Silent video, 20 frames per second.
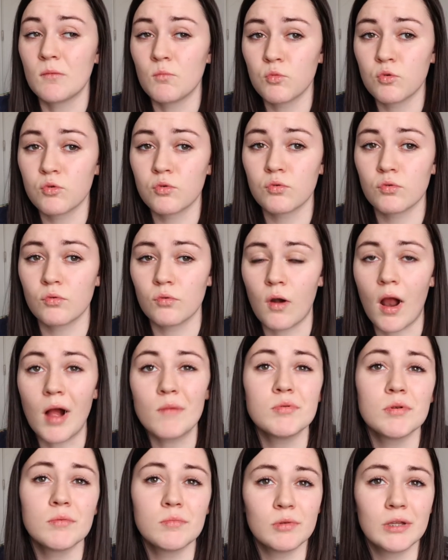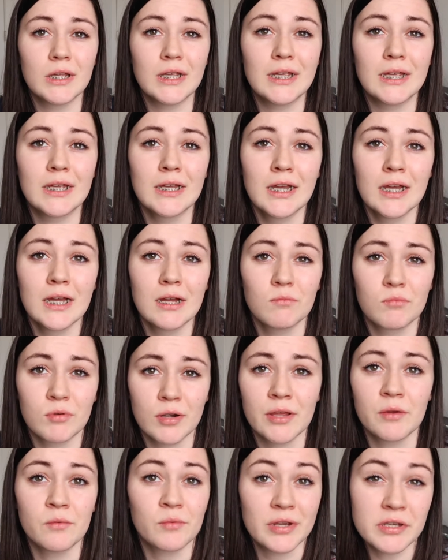probably
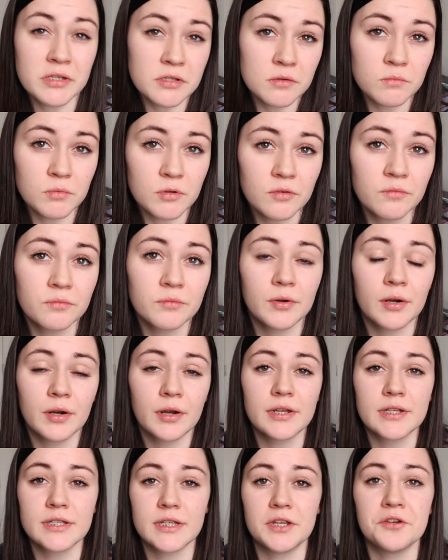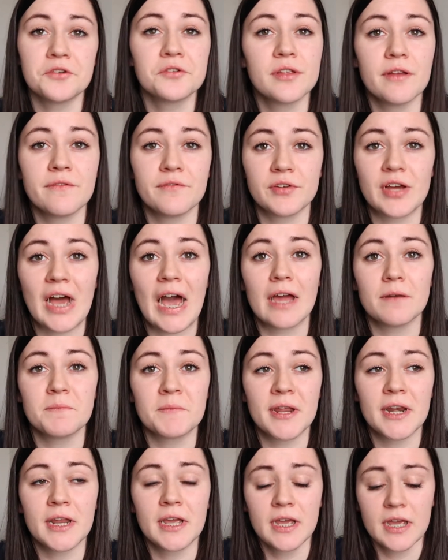pretty reasonable for a senior level
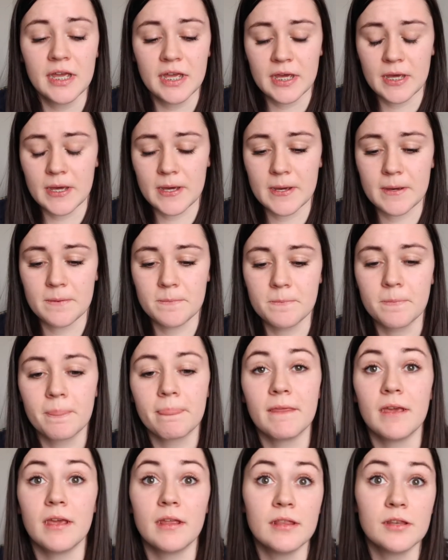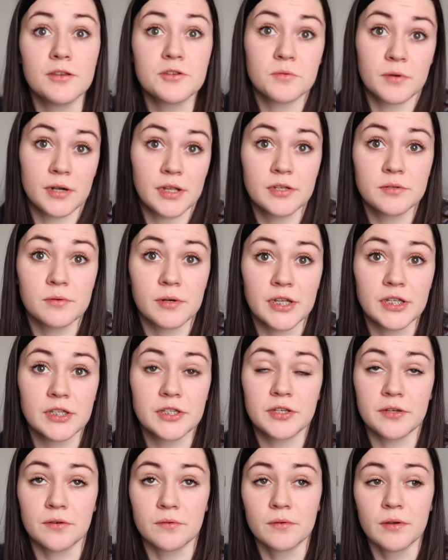admin um, in
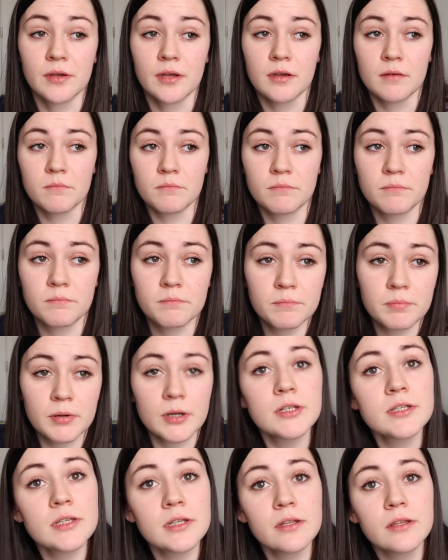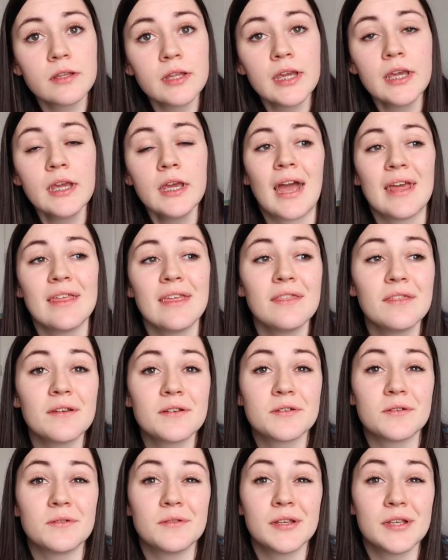2022 personally i think
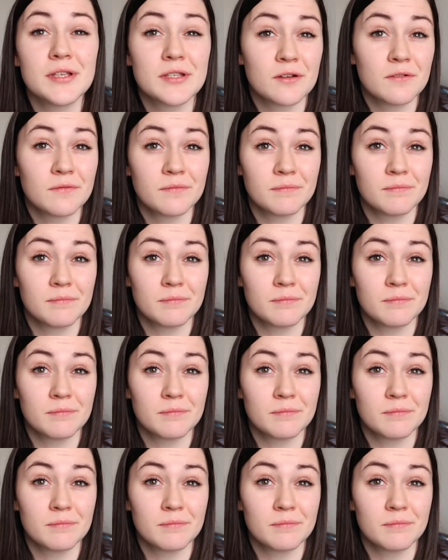there's only so